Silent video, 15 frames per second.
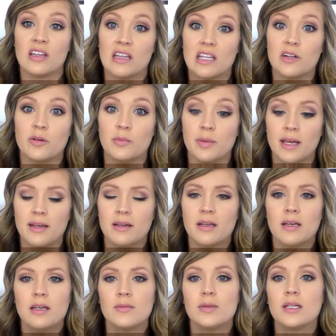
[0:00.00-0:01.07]
a little bit,
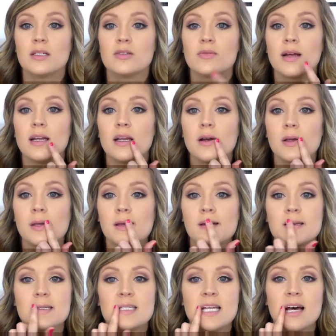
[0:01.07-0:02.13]
because right now you
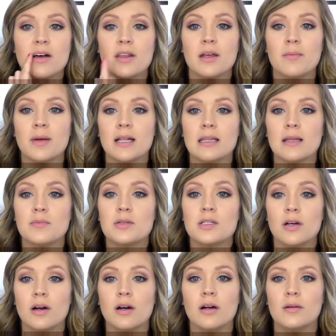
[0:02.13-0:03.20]
can tell that my lips
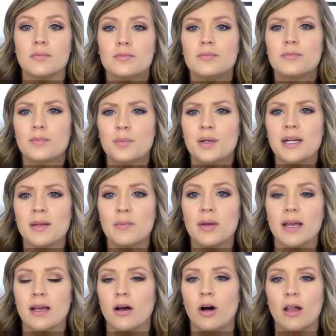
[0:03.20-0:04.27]
are pretty
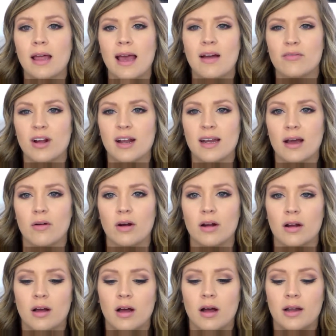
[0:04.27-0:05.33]
pink. All I have right now
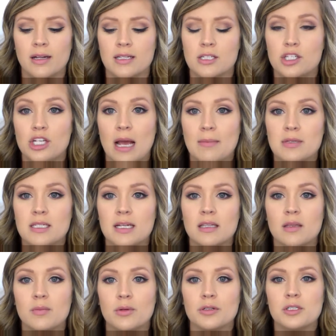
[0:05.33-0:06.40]
on is chapstick,
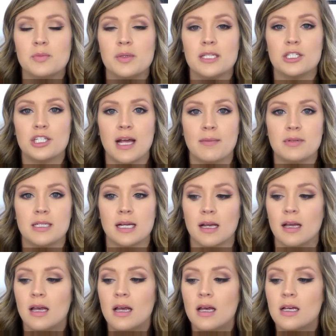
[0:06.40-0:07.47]
the Burt's Bees chapstick.
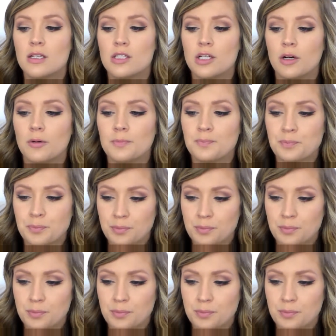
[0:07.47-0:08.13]
So